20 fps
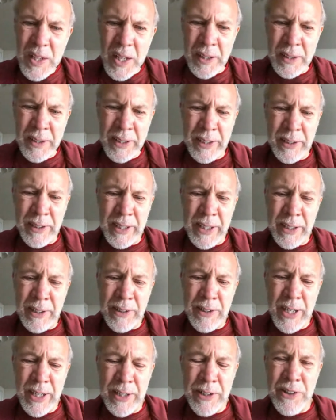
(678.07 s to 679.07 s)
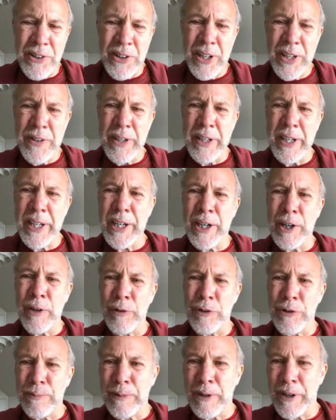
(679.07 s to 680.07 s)
and the hair
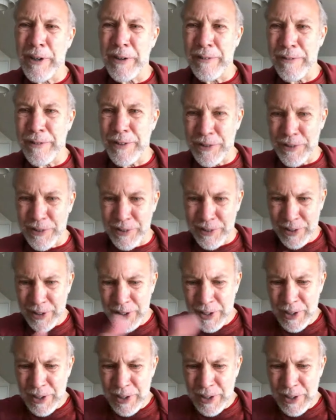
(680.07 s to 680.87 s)
was part of this